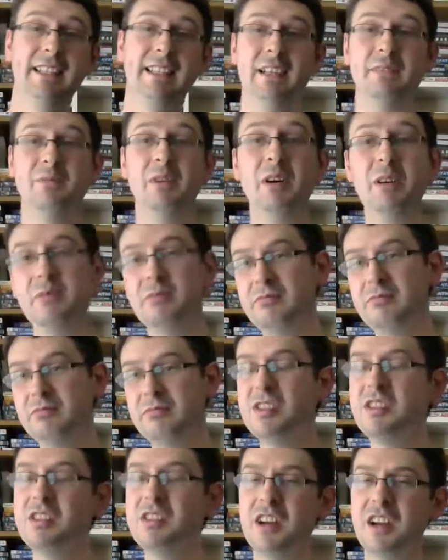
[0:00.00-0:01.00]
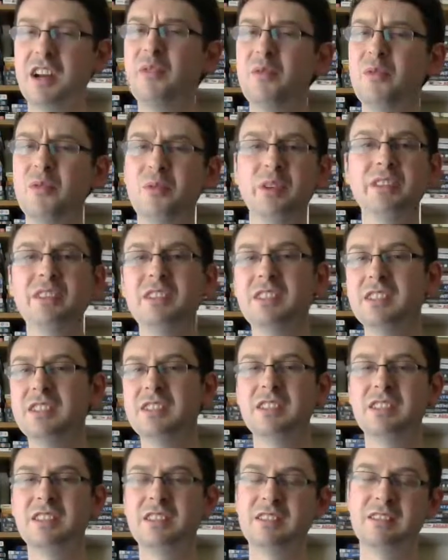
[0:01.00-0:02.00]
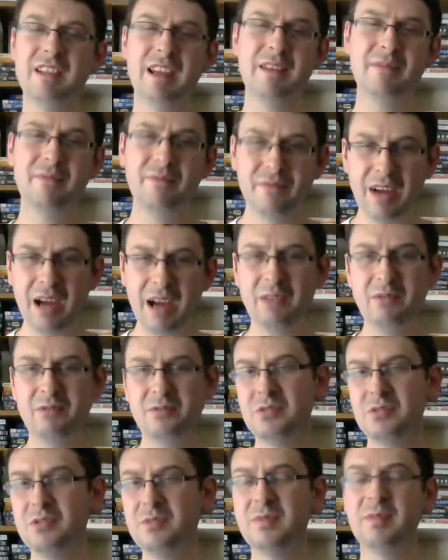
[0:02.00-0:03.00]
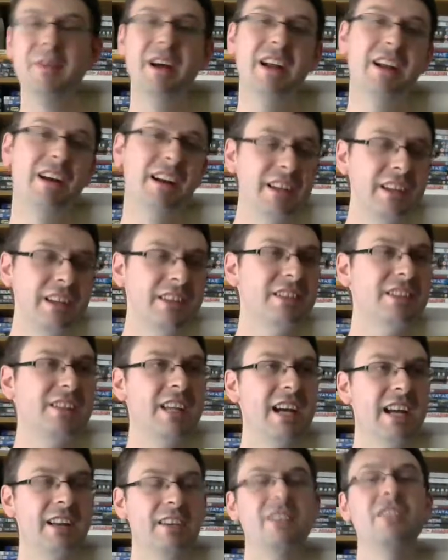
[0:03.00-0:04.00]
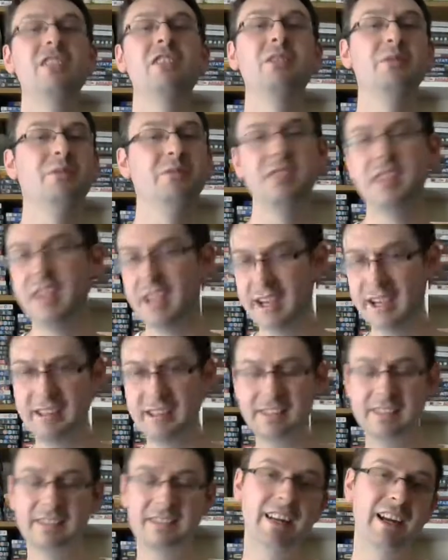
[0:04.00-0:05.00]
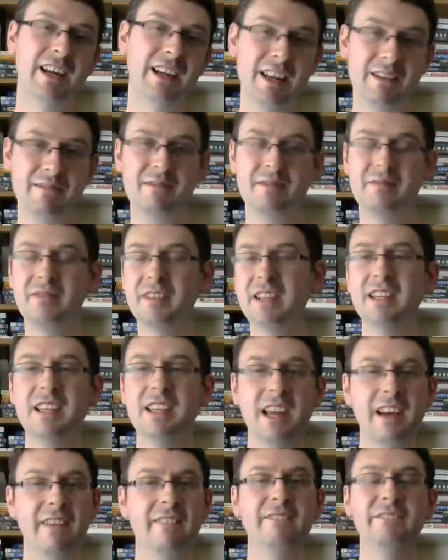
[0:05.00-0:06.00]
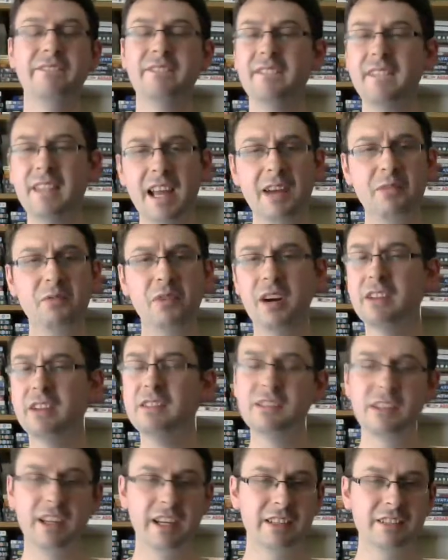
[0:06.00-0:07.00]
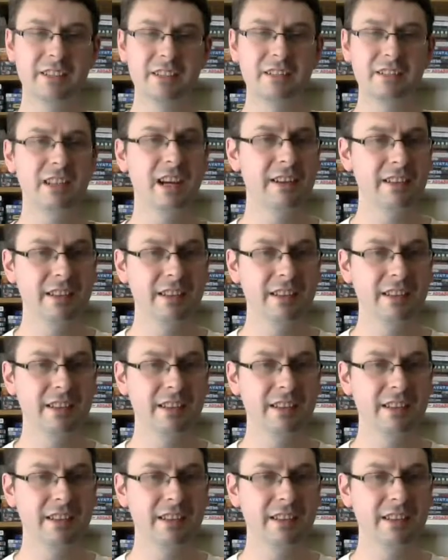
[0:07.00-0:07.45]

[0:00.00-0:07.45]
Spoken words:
Well, certain other ones, just it felt too prepared. I could understand like looting and everything, yeah, that works, I understand it.